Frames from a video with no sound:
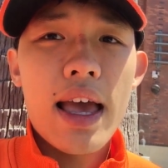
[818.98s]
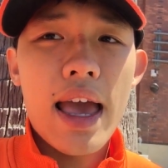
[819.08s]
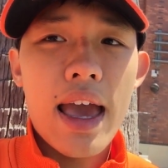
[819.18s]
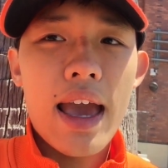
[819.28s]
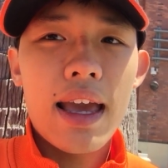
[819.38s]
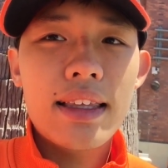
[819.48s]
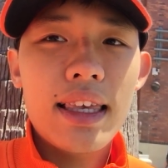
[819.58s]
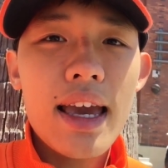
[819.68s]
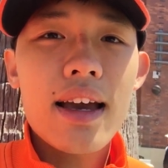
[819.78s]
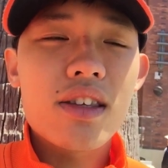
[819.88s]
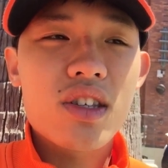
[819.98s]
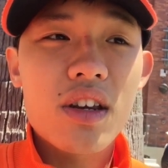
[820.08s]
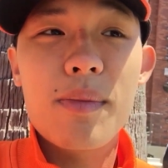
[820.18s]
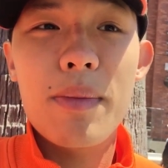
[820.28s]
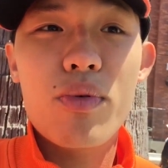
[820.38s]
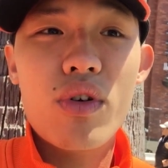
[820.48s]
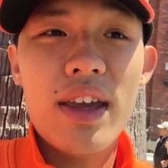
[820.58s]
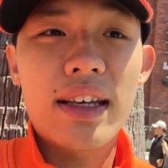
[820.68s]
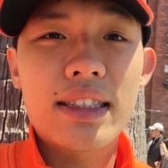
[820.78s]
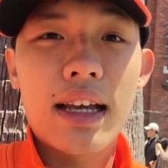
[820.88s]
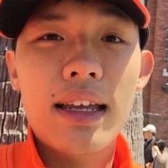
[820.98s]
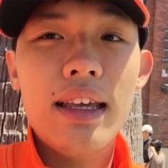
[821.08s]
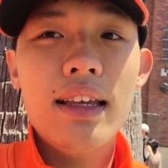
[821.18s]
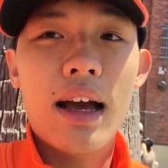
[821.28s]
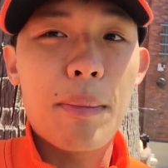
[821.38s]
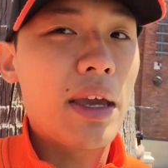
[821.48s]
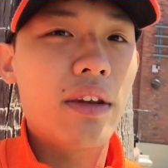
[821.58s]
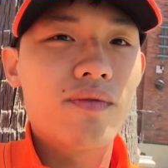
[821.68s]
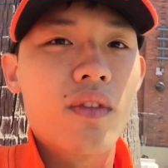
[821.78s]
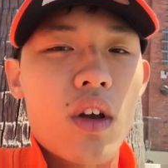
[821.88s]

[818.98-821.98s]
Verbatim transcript: and yeah it's gonna be pretty exciting I mean